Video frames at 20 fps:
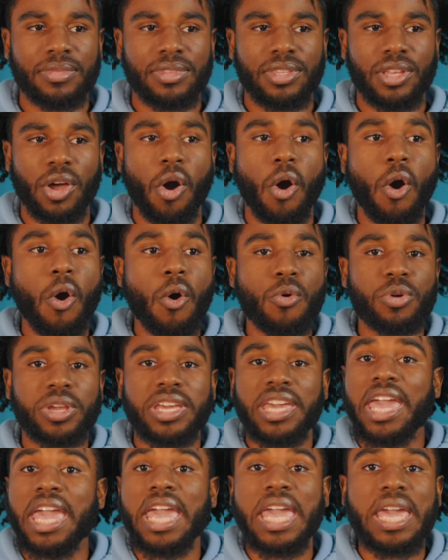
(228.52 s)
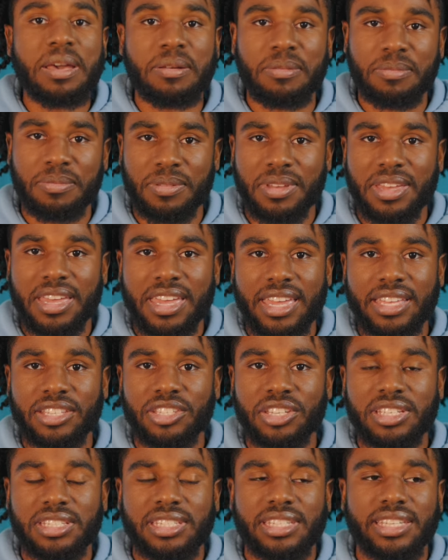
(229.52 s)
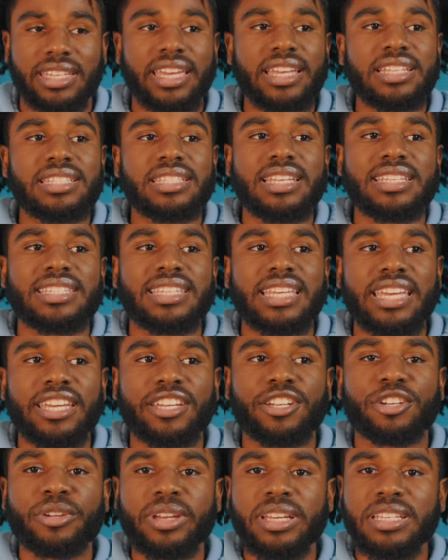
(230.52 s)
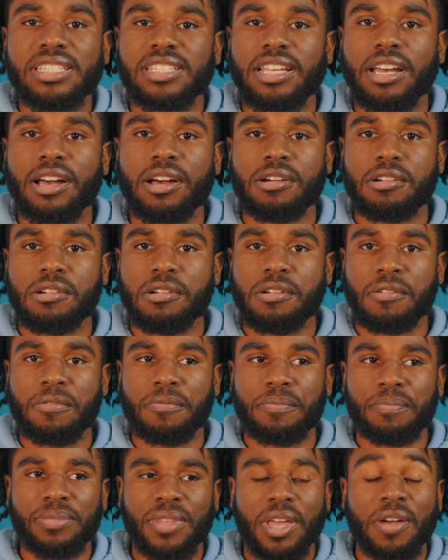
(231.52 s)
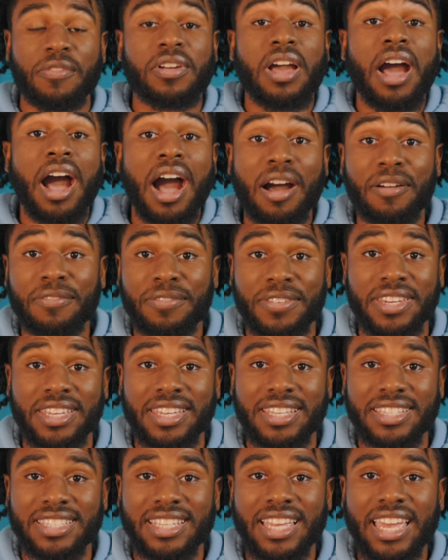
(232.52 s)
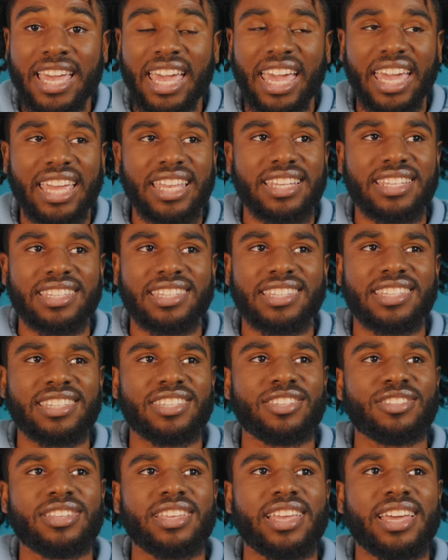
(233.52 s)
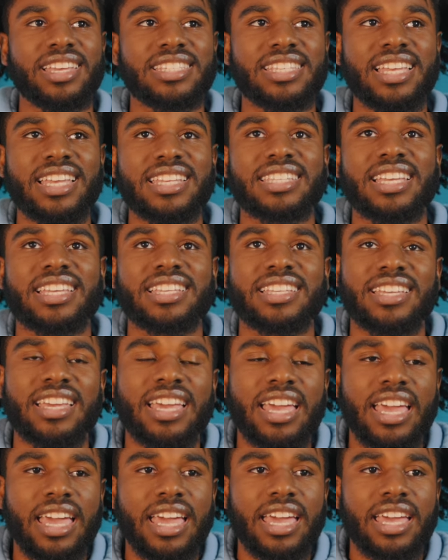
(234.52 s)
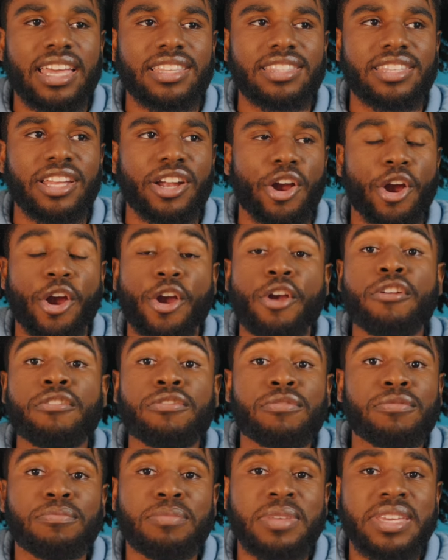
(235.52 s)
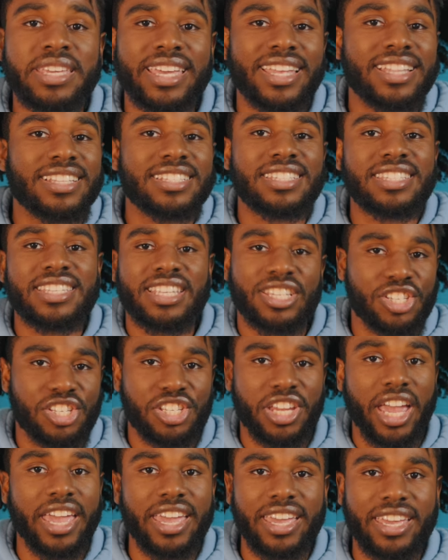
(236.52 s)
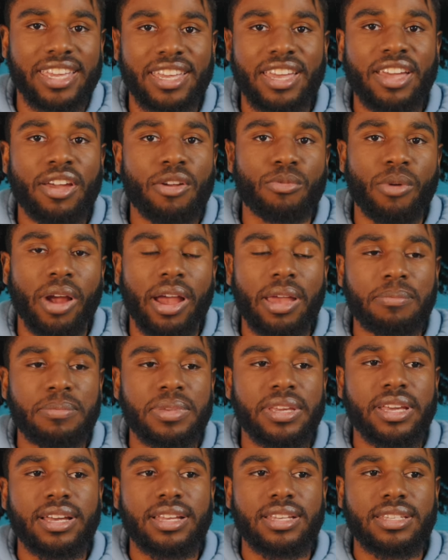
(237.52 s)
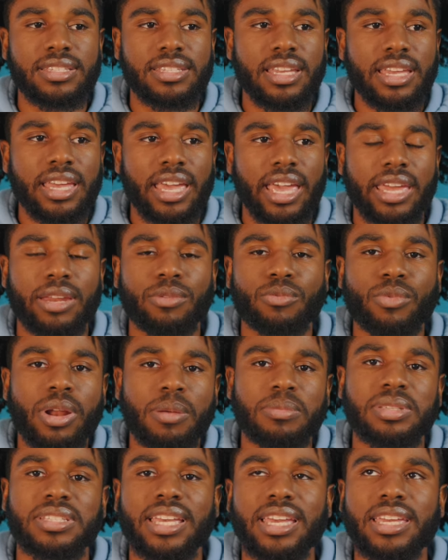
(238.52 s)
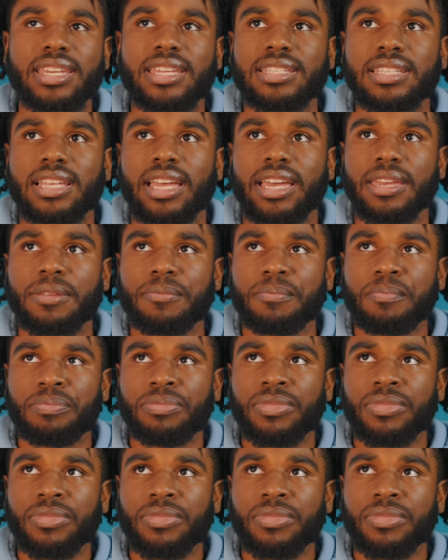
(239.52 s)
the whole camp just gets this increase of confidence. And it says that the earth begins to shake, right? Because, and what I'm saying is like,